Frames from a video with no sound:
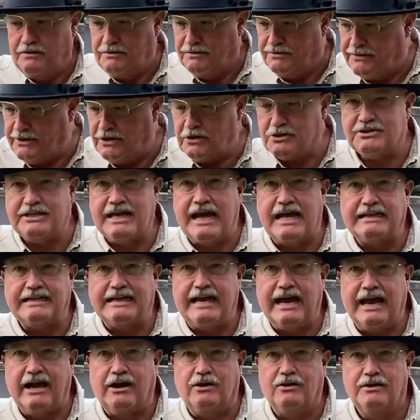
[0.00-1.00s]
There's that
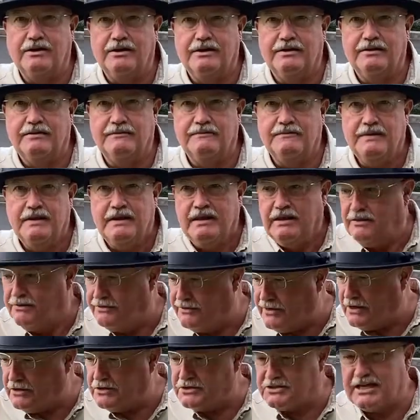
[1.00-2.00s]
gal.
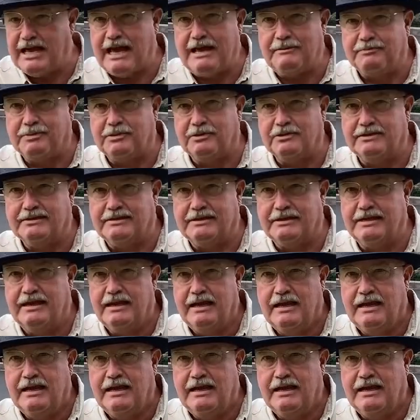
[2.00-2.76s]
There's that person.